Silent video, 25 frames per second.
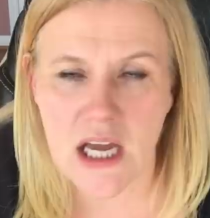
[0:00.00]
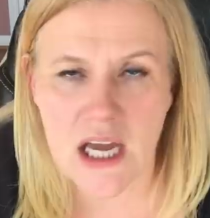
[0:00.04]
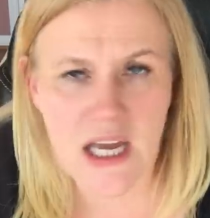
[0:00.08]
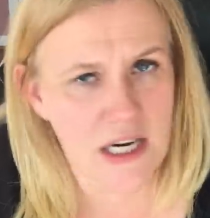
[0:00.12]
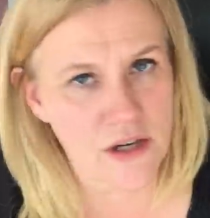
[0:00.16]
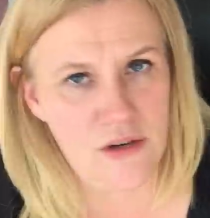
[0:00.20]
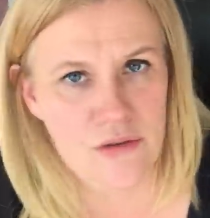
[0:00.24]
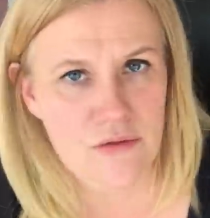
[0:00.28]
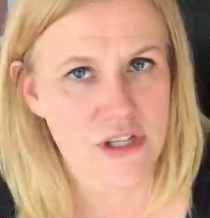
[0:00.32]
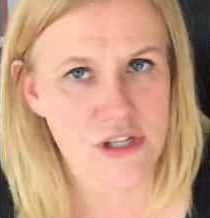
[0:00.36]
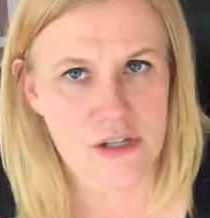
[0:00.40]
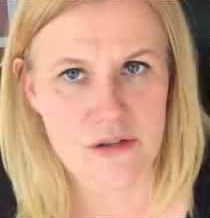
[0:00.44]
I
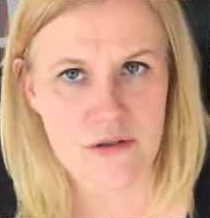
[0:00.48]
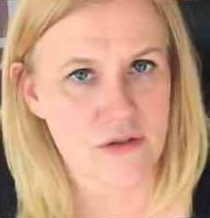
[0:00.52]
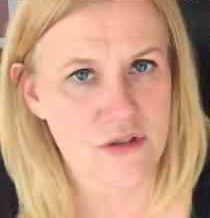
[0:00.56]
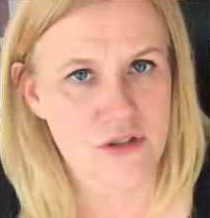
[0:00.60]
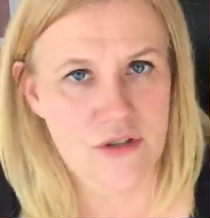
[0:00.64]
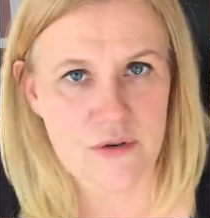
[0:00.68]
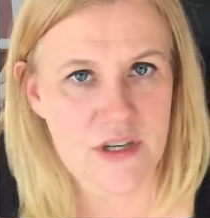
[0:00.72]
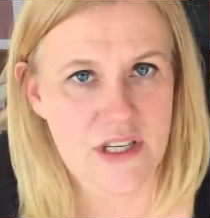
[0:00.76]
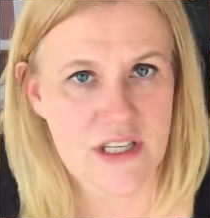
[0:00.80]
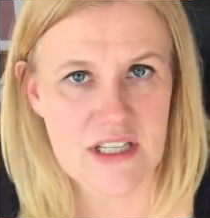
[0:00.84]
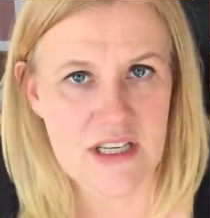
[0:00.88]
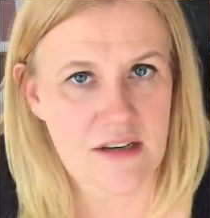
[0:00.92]
don't do
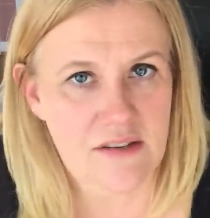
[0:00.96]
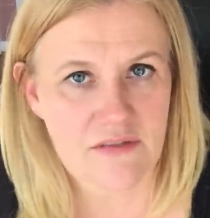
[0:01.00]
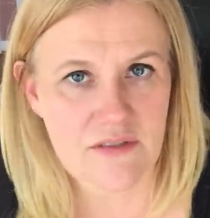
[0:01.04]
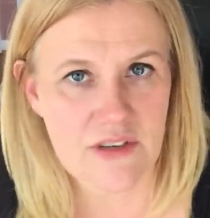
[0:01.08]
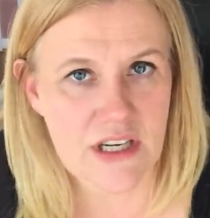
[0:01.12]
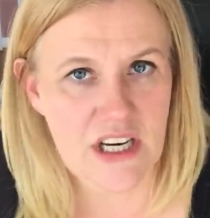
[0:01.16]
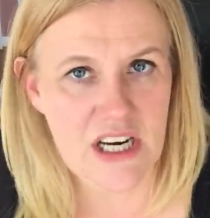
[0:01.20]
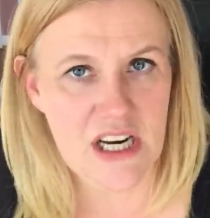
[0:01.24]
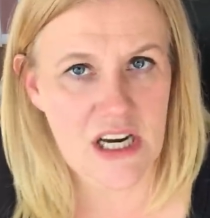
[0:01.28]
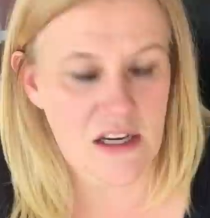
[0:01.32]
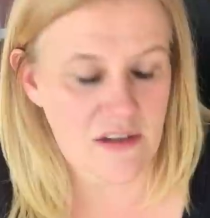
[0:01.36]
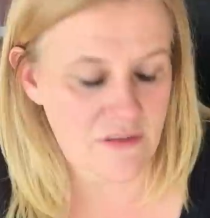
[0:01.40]
story time
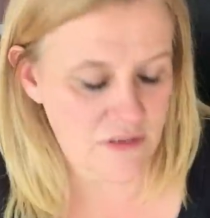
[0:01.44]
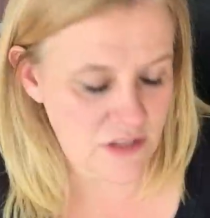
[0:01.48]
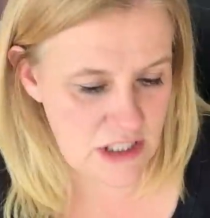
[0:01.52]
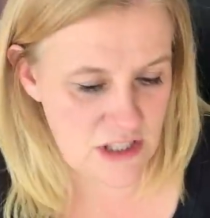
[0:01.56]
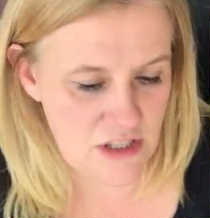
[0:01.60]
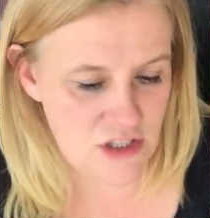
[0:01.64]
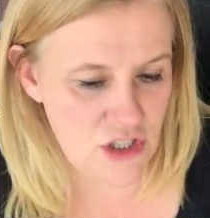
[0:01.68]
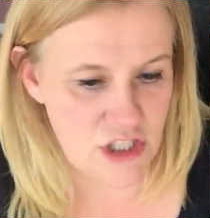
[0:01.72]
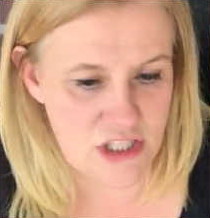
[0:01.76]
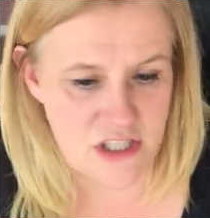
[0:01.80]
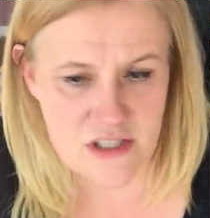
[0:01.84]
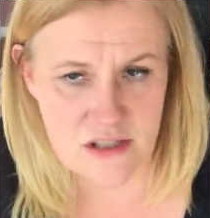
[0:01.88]
very
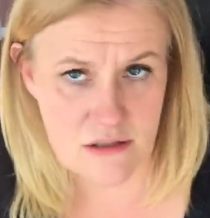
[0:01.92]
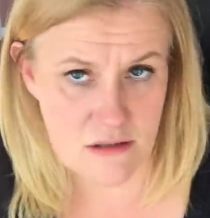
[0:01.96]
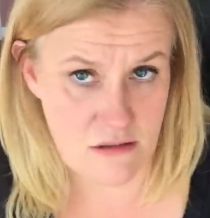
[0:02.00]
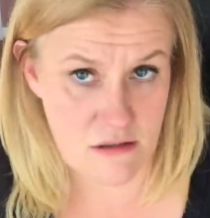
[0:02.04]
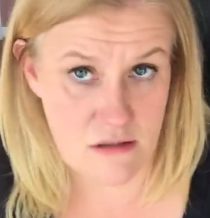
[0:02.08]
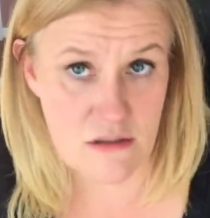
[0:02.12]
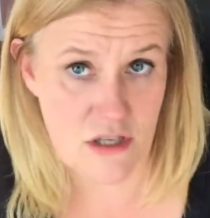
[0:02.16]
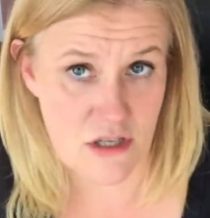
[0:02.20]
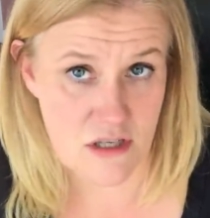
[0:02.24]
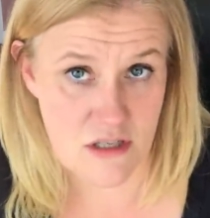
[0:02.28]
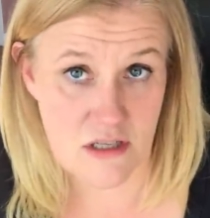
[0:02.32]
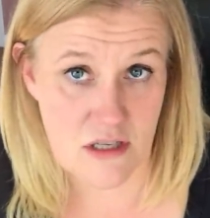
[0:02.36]
often just
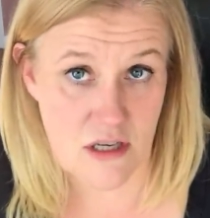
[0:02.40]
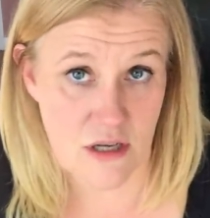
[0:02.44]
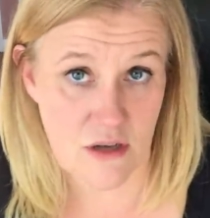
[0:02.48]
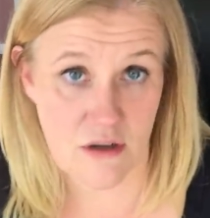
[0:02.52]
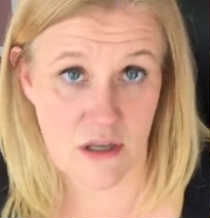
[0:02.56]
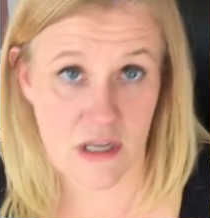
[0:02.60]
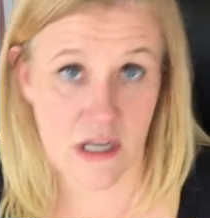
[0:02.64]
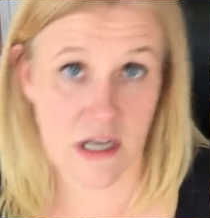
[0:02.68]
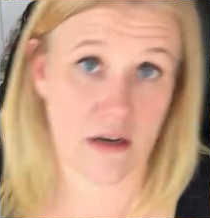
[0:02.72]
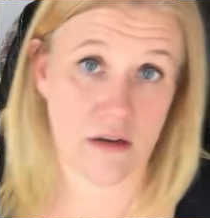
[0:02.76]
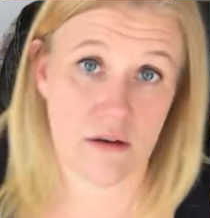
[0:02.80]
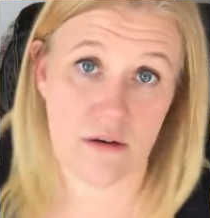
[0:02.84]
just so you
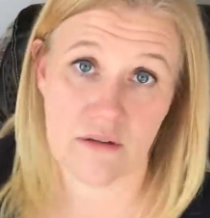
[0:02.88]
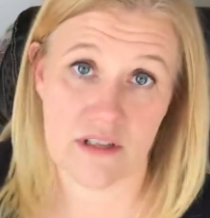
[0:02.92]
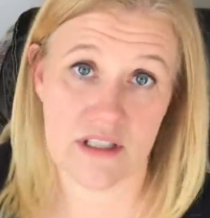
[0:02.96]
know,